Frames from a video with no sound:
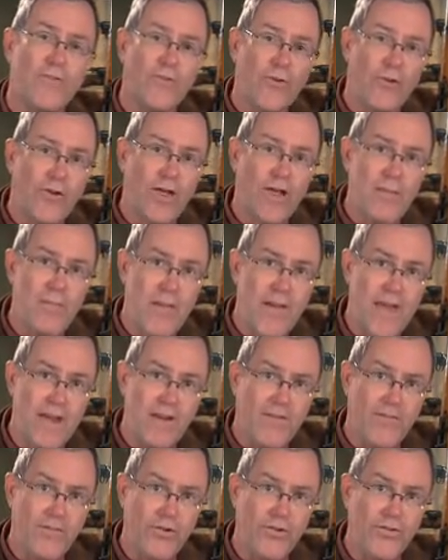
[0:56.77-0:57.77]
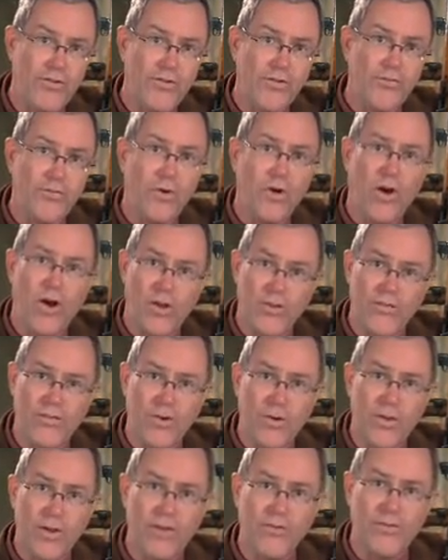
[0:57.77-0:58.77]
Full automatic versions were
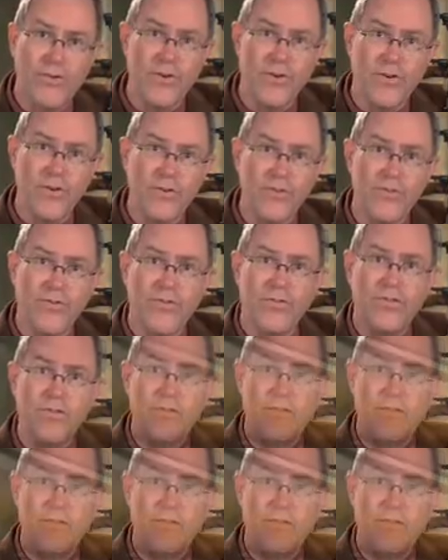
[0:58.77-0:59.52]
also introduced. The